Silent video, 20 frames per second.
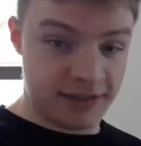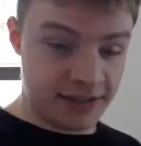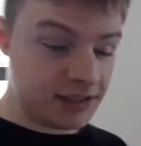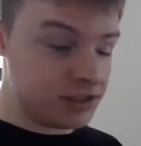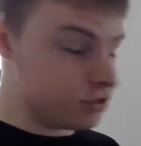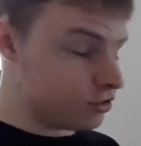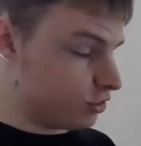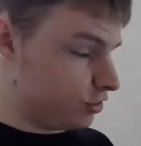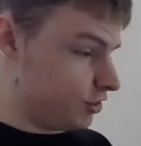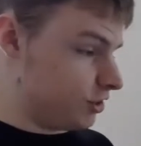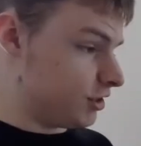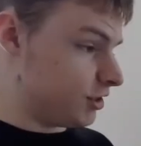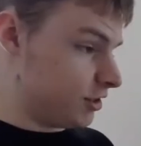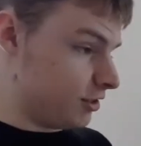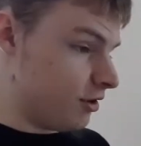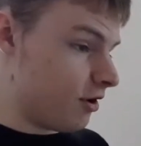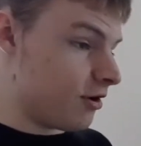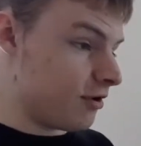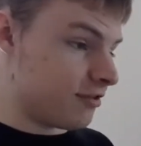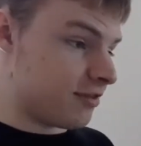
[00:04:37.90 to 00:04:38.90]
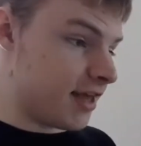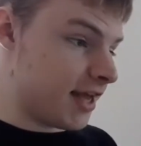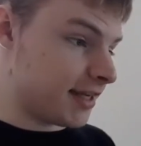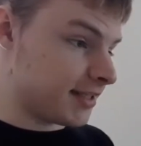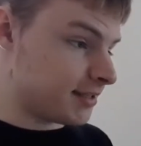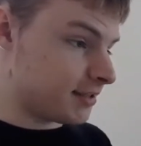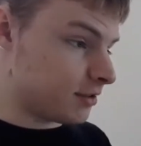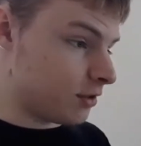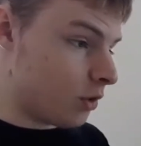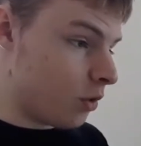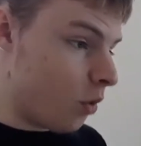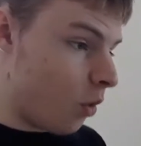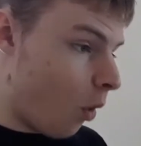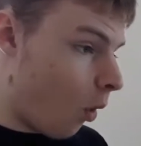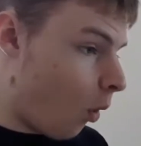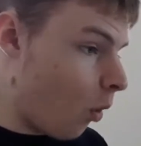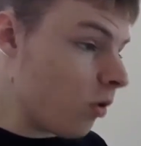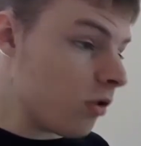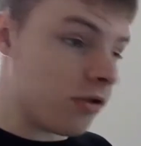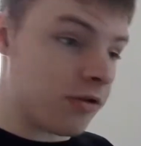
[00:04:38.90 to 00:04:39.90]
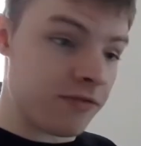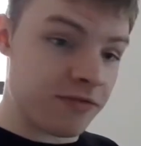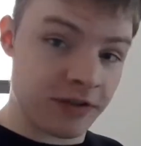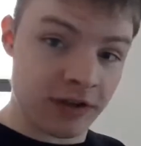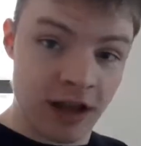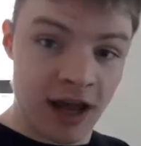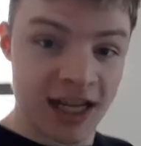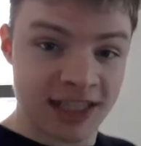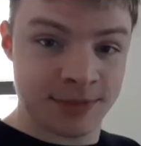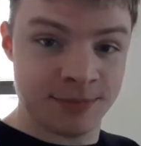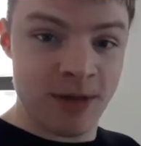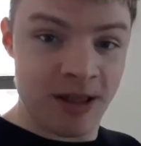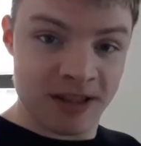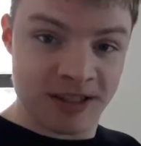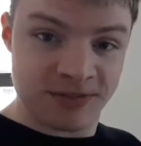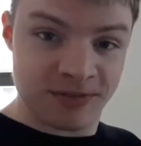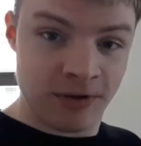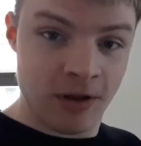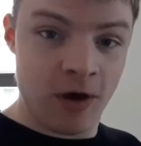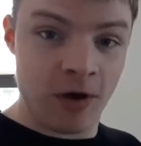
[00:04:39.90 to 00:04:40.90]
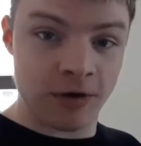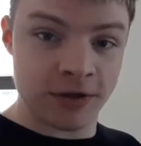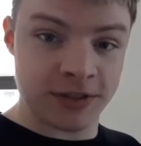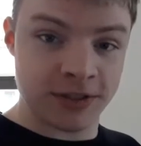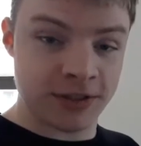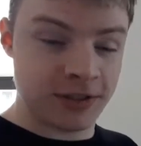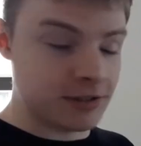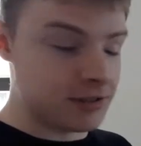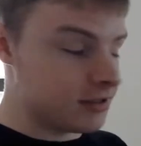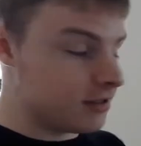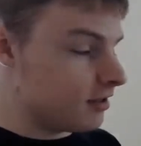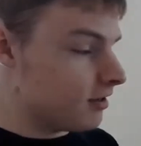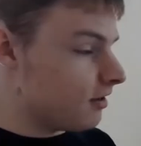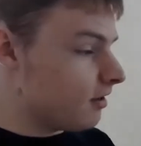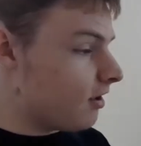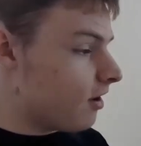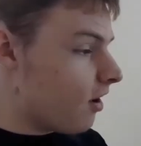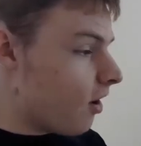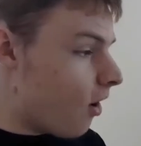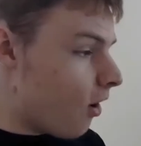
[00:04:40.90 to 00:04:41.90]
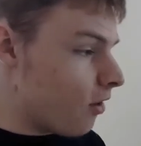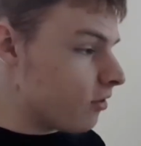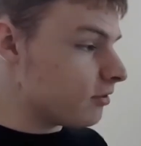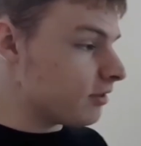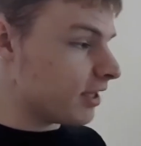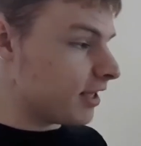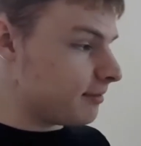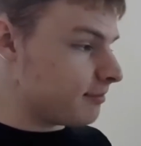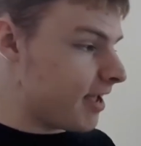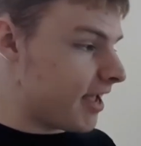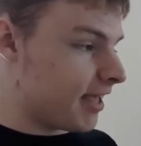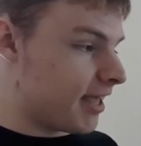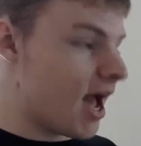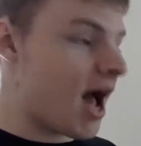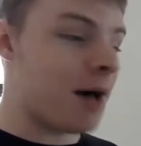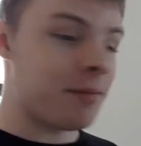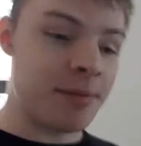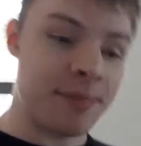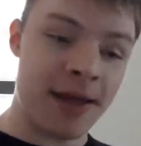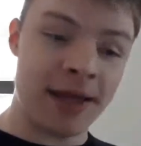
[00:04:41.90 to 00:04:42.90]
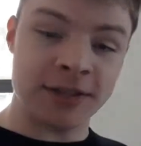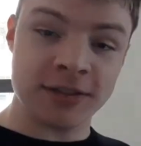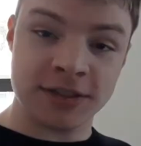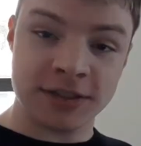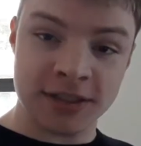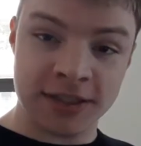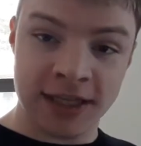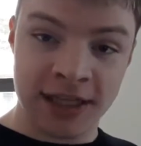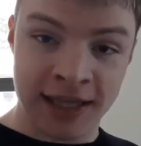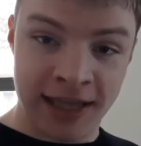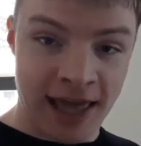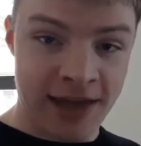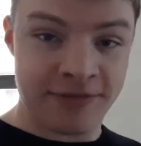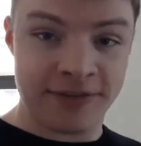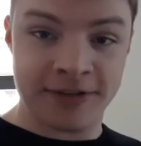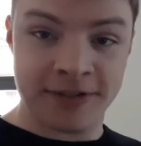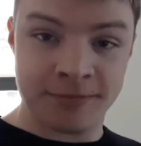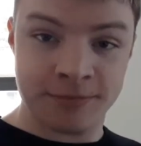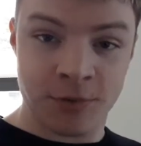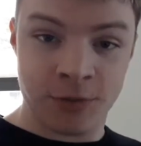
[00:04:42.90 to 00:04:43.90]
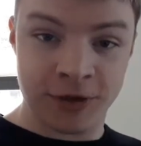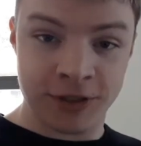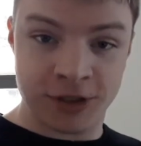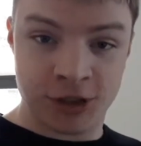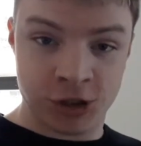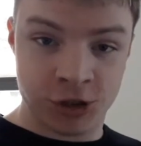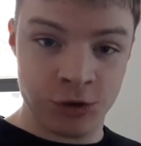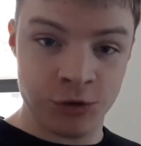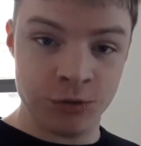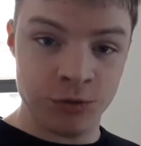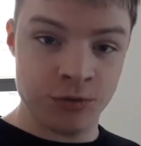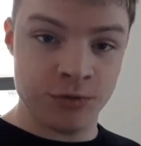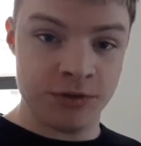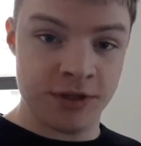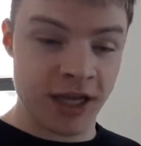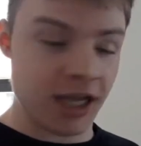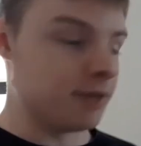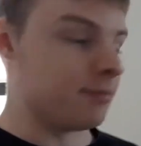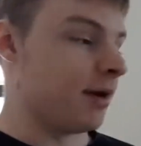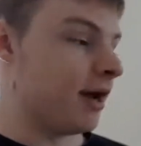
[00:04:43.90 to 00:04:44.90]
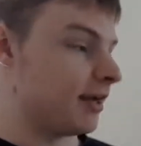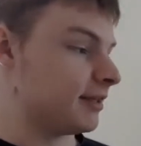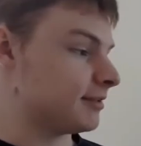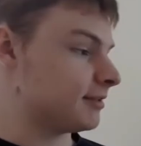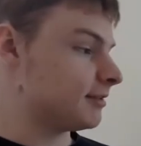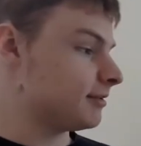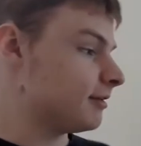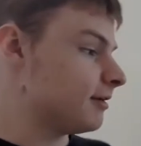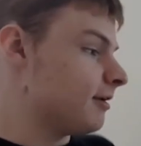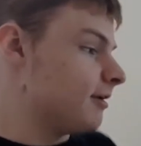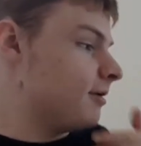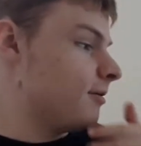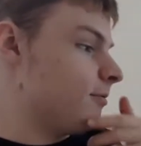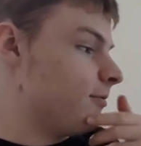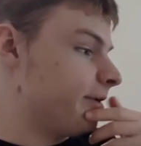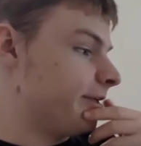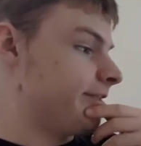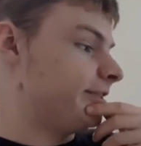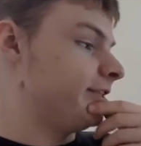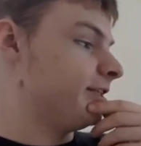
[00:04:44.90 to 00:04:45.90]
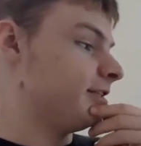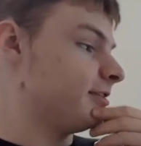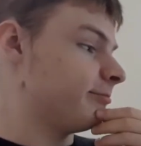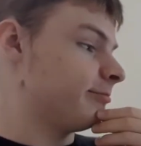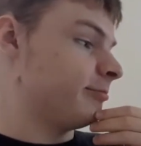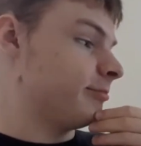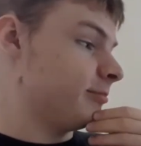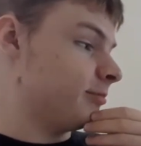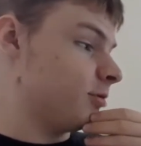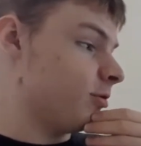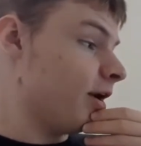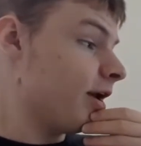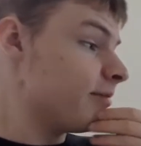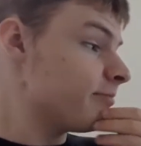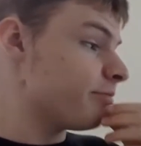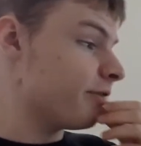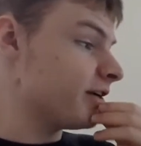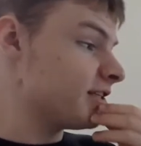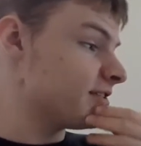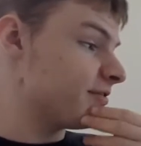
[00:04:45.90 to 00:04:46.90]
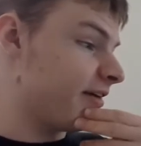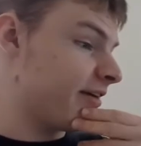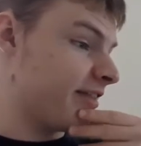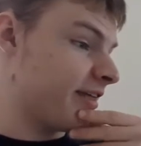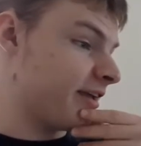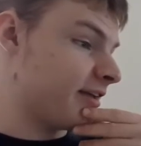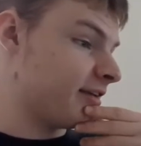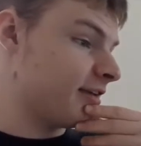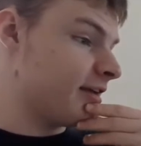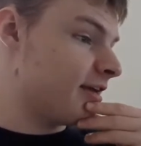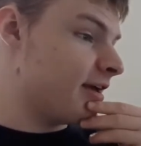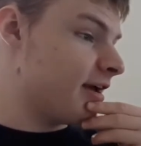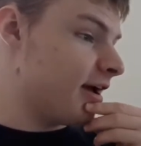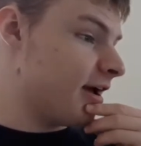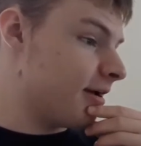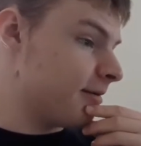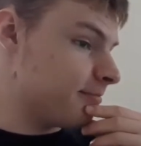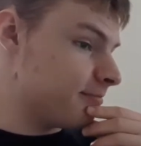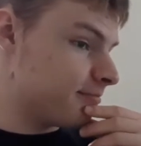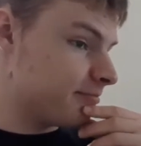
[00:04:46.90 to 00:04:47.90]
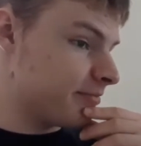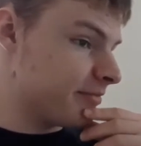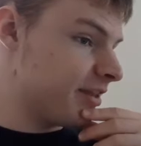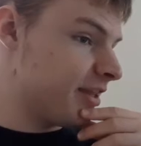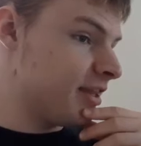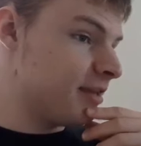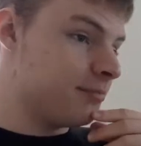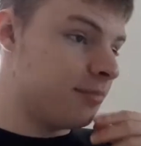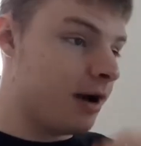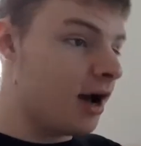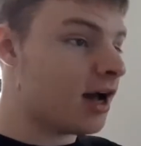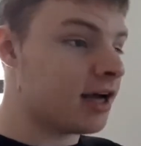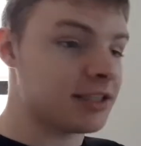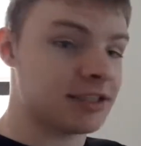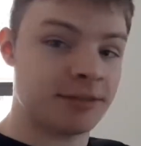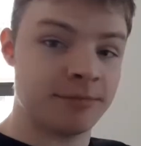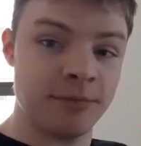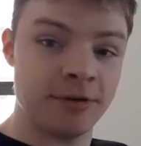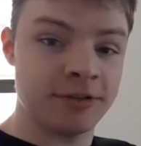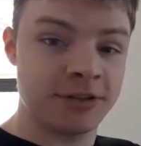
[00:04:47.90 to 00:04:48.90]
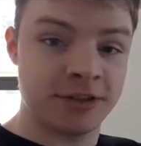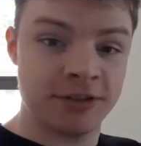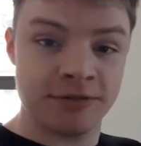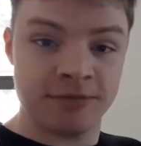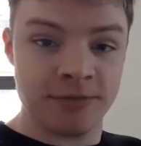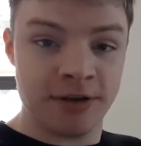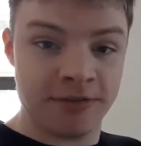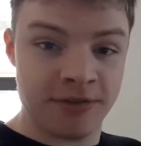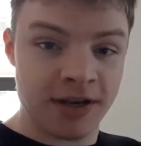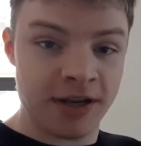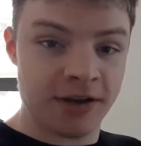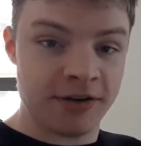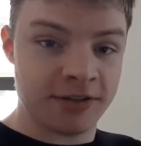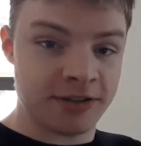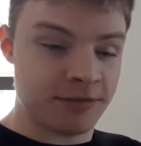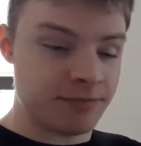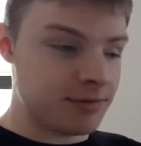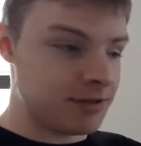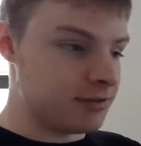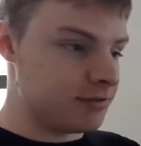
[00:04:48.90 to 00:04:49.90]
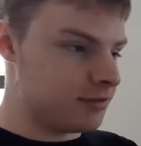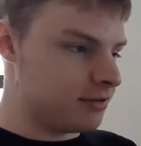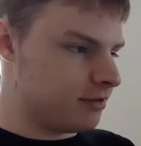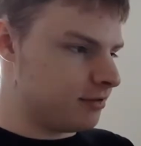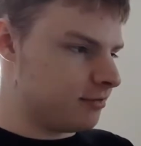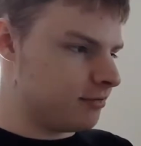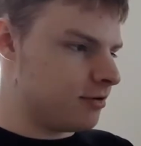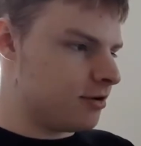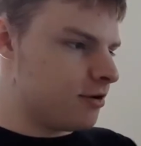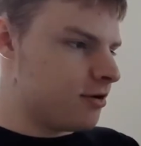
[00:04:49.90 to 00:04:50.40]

It's interesting to note that all of the last month's vlogs only make up about 11.2 gigabytes, which is quite impressive, I think. In the past, most of my videos have been,